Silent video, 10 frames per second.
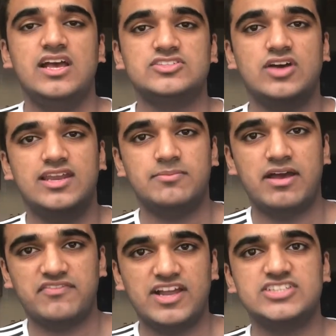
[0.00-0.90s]
So I did
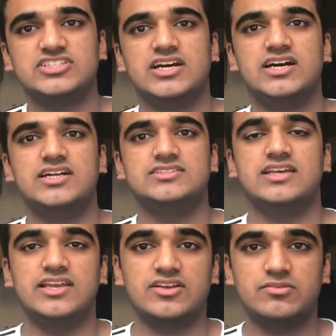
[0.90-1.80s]
my flashcards,
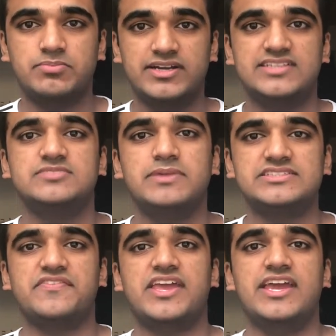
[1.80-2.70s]
I printed the
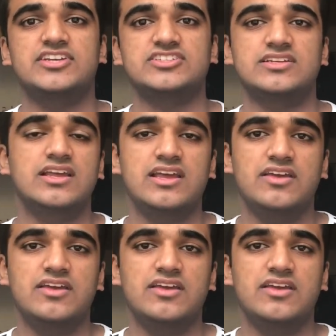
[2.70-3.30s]
specification.